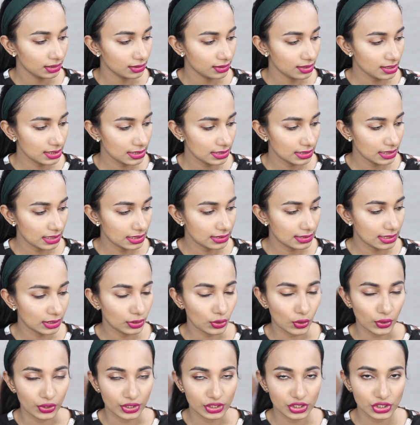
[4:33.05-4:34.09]
This is an
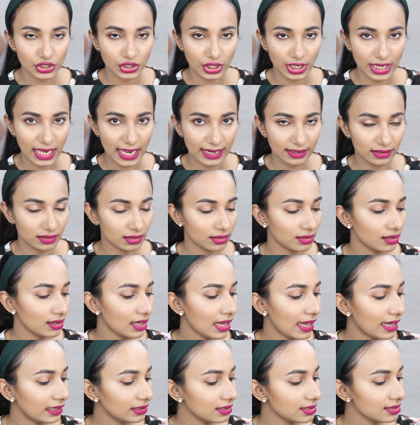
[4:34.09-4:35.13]
orange
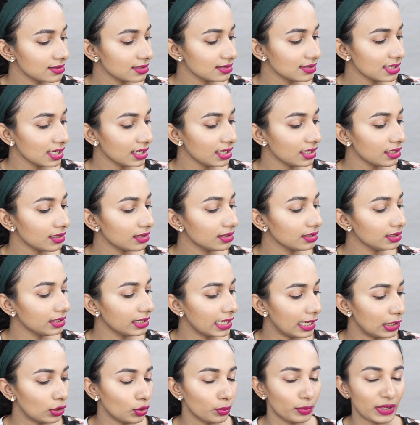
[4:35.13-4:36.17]
corrector and this is a
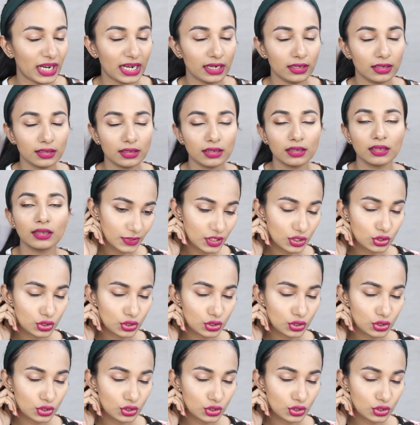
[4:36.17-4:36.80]
yellow brightener.